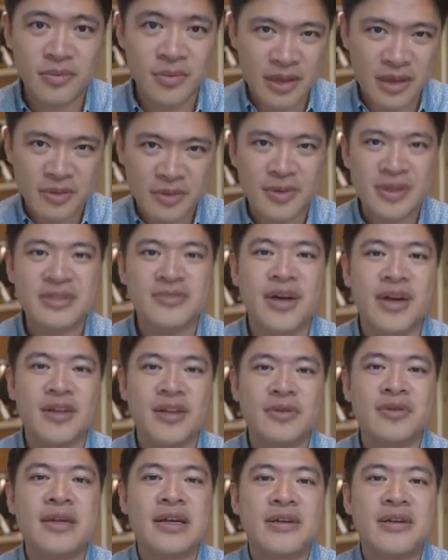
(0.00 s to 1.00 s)
increase
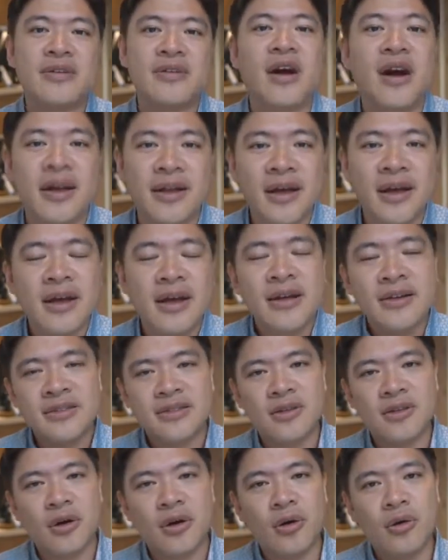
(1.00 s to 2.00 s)
value later on.
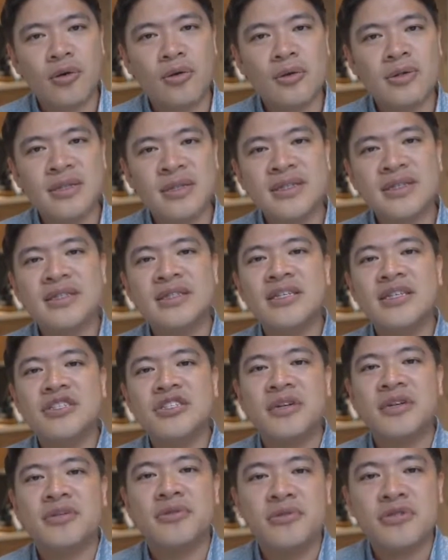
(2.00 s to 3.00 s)
So this is a
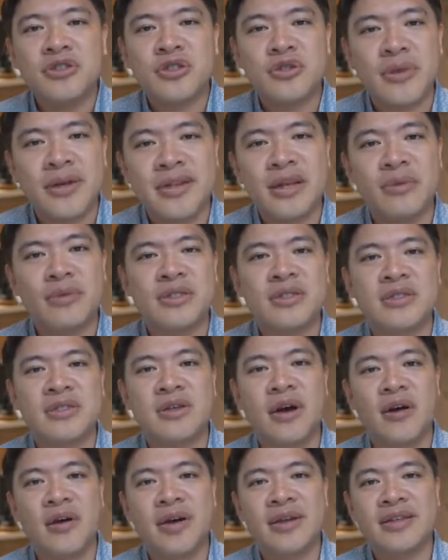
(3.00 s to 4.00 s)
general trend that we
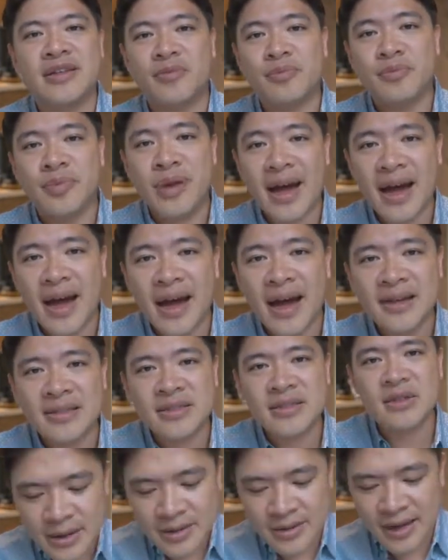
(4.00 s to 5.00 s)
saw in the
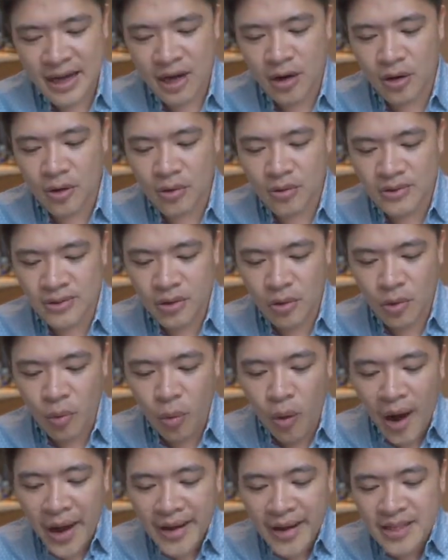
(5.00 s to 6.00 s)
past. Now,
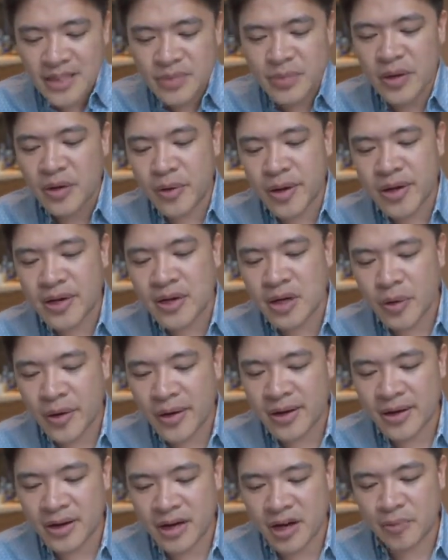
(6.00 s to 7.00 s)
why is Bitcoin
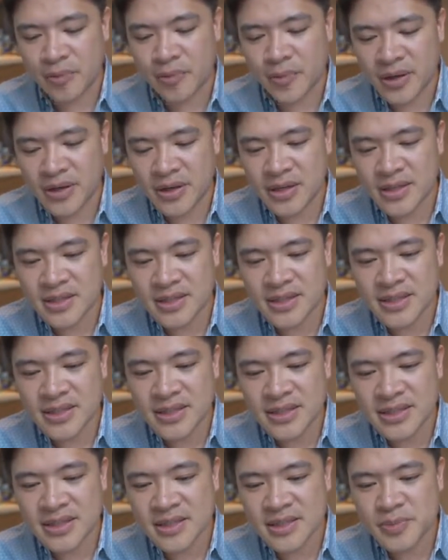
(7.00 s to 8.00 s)
going up? Because this has
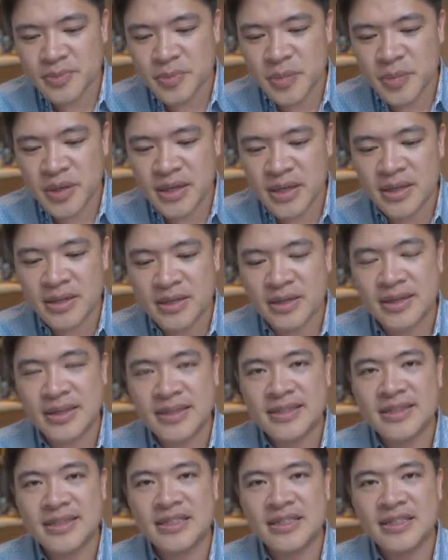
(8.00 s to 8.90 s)
been the subject